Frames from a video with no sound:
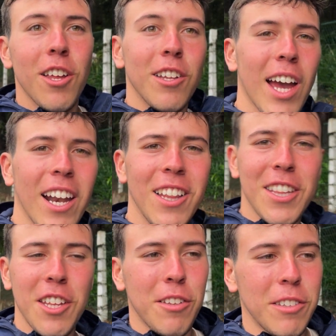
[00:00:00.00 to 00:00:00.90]
It's kind of like
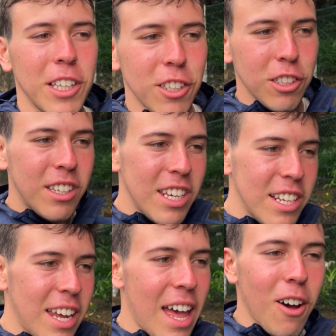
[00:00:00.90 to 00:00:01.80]
this little tea
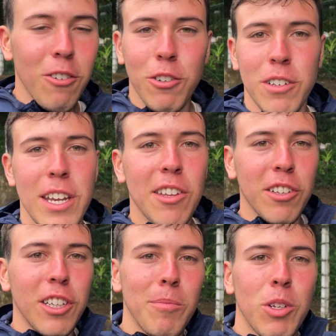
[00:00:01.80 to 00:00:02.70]
town
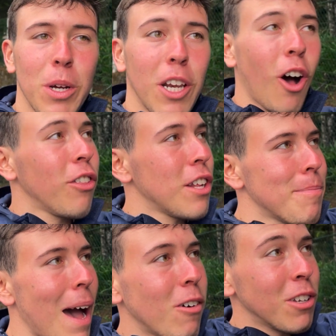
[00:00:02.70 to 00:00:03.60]
nestled in between all these
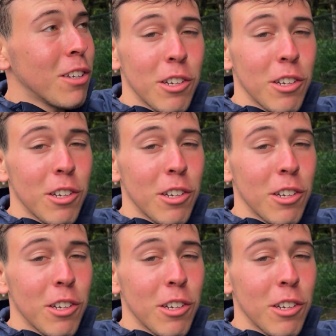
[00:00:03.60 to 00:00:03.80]
mountains.